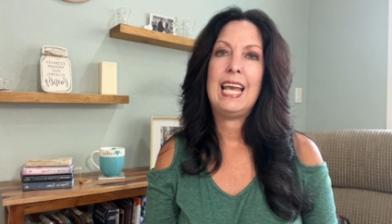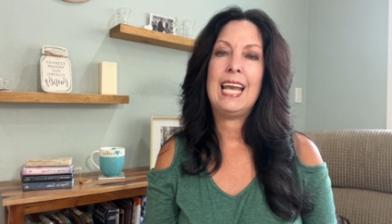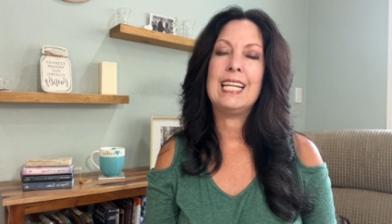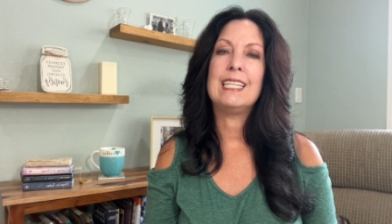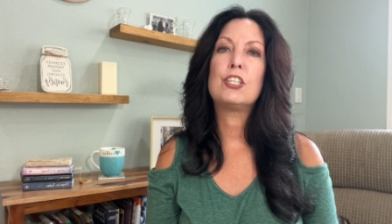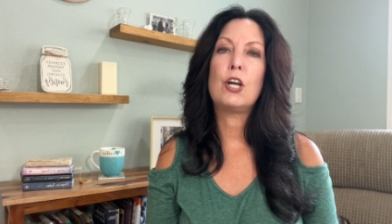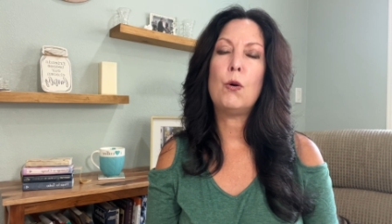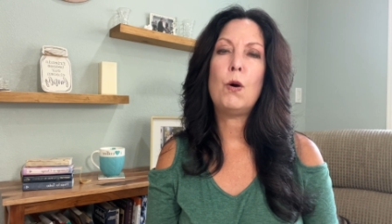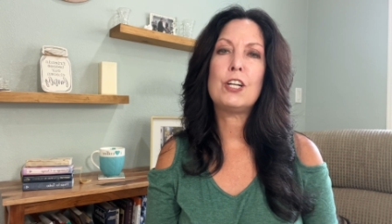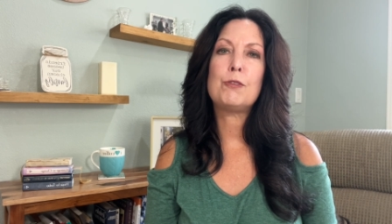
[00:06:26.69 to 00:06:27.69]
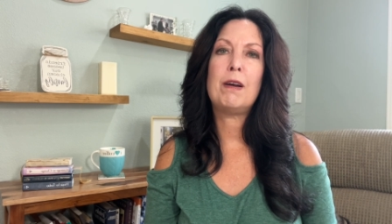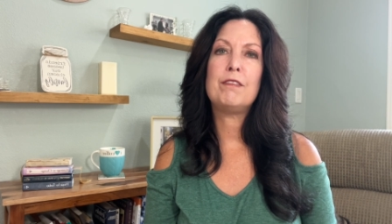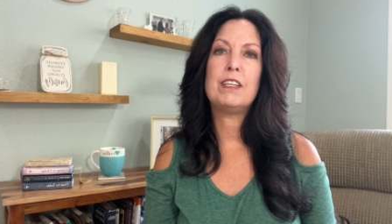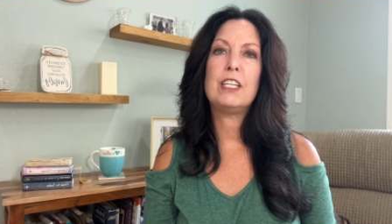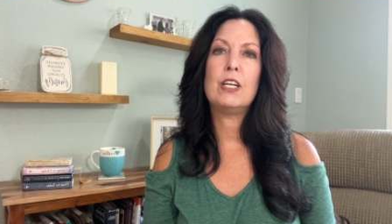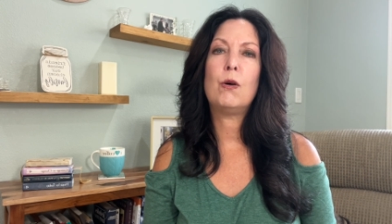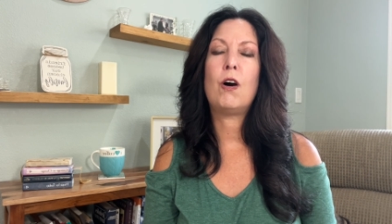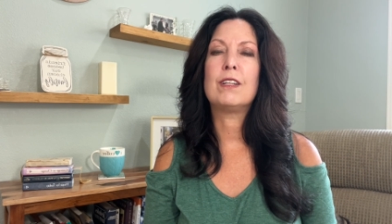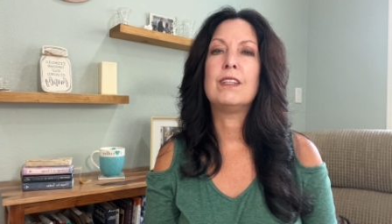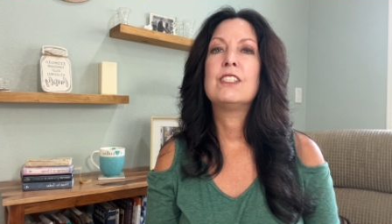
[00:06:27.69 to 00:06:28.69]
And go watch my video
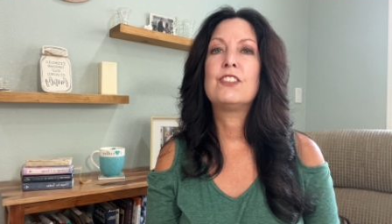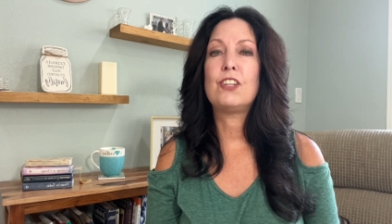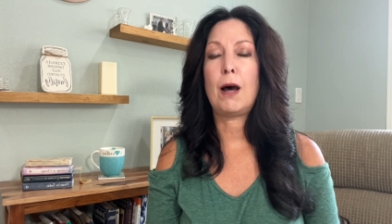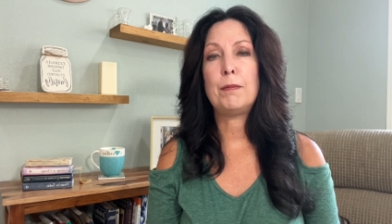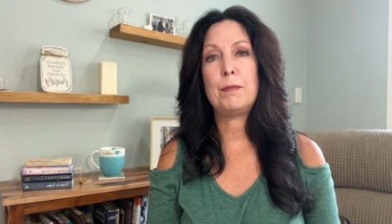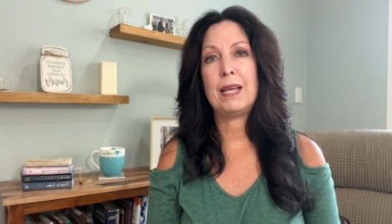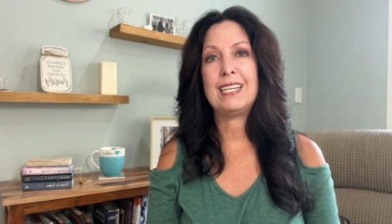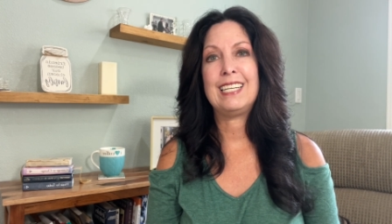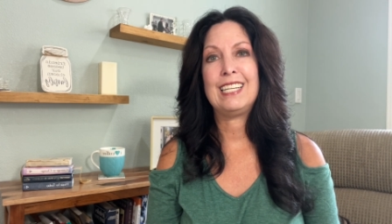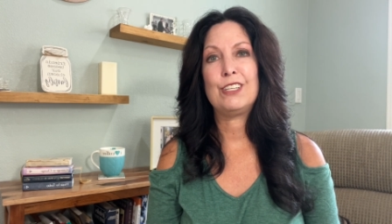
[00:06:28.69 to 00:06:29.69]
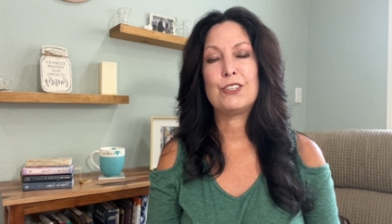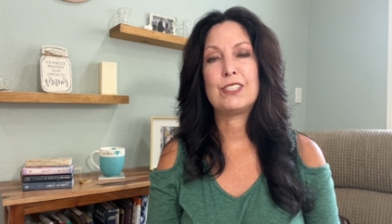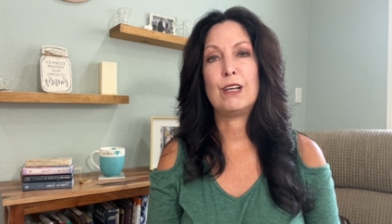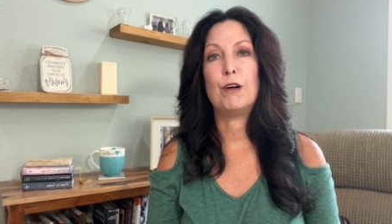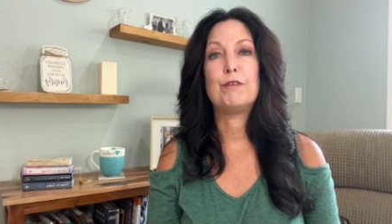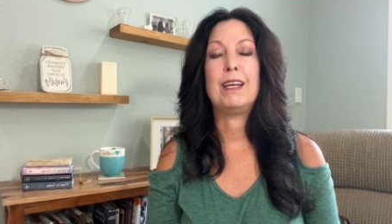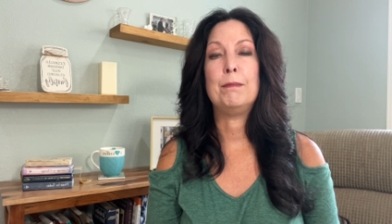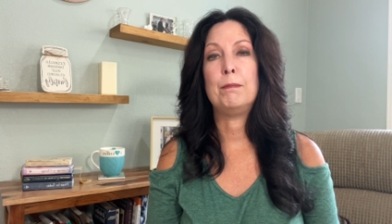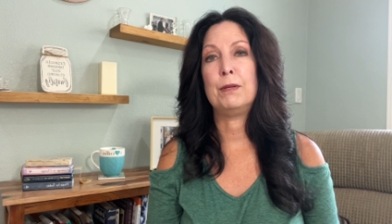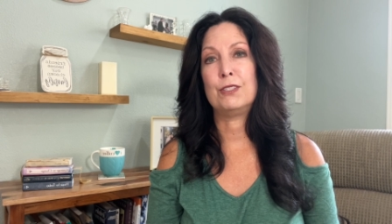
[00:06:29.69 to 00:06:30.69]
on stop abandoning yourself
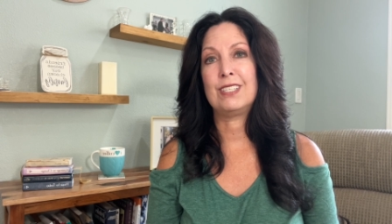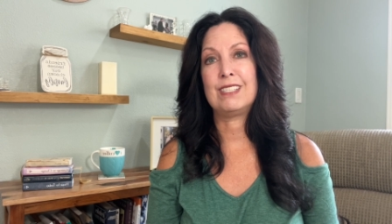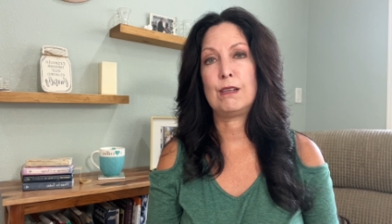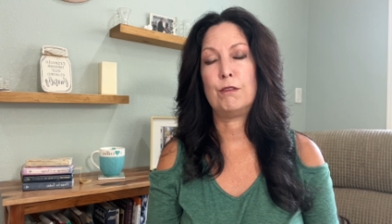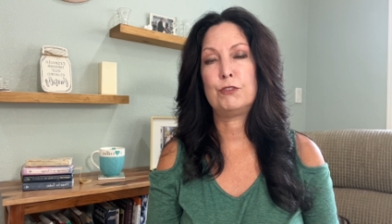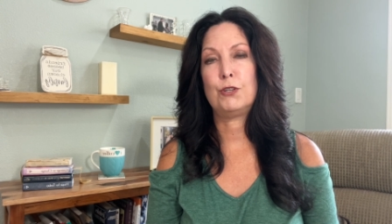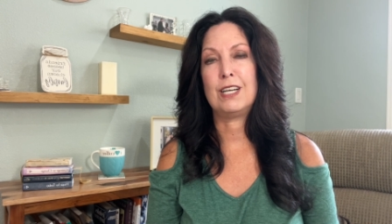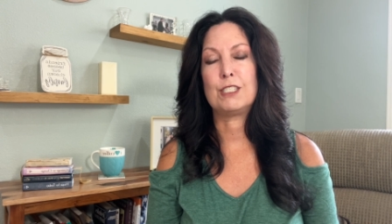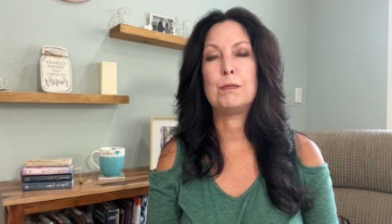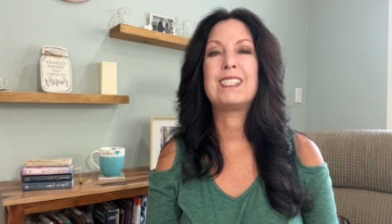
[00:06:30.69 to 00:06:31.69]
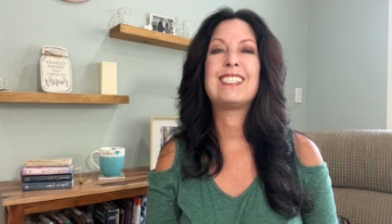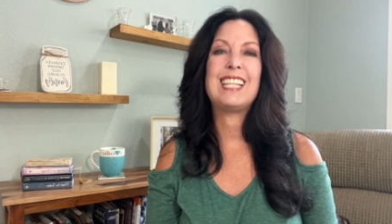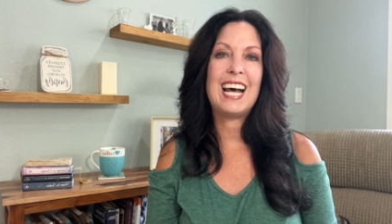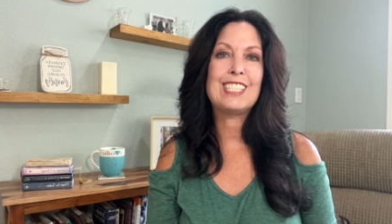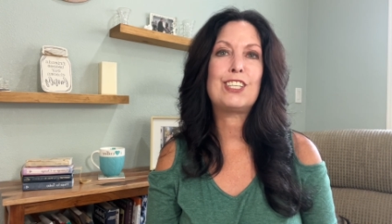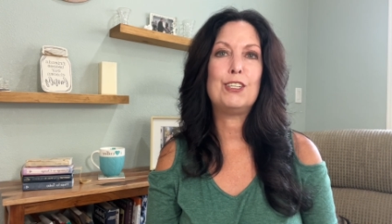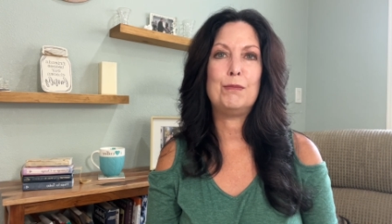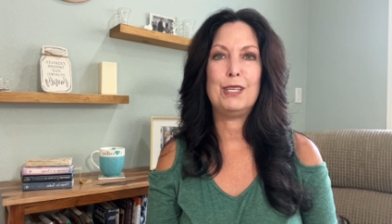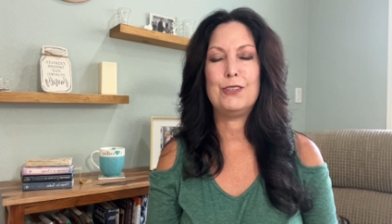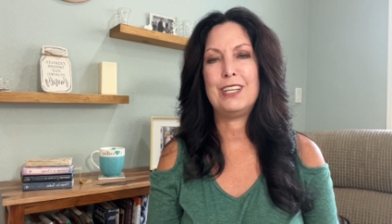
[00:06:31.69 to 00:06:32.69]
and building self-trust because that's gonna
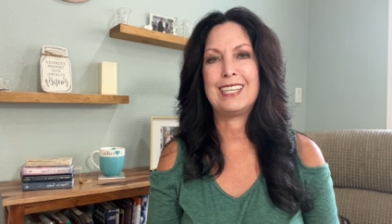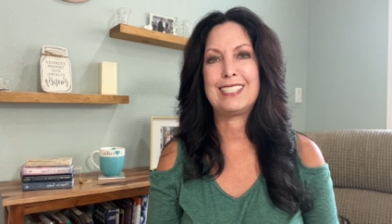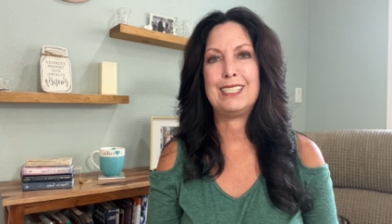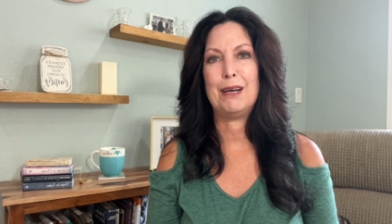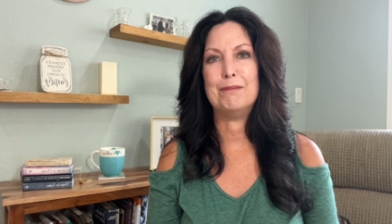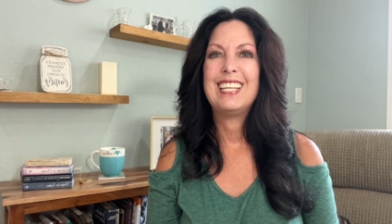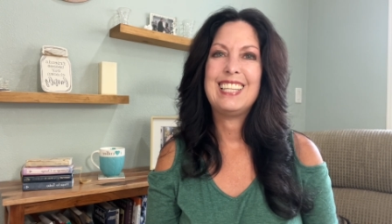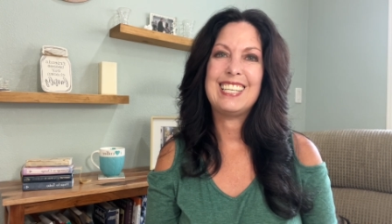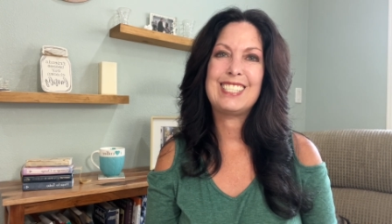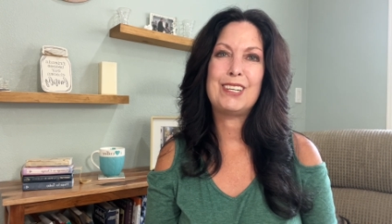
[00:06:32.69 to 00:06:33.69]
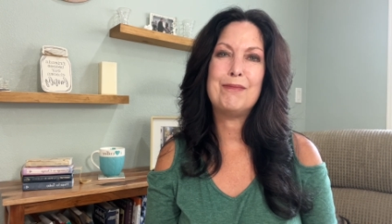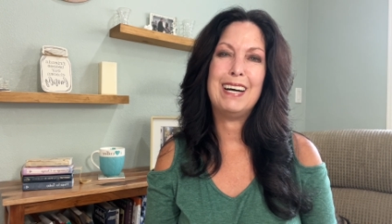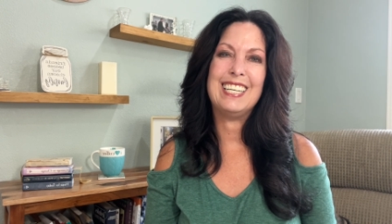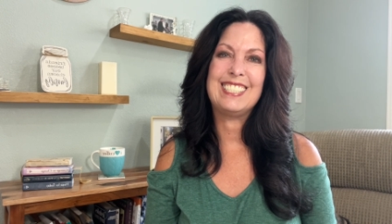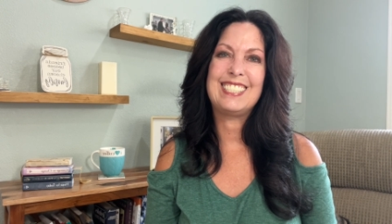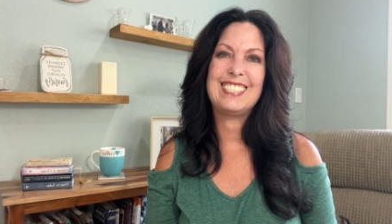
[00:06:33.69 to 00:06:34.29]
be your next step. Thanks so much.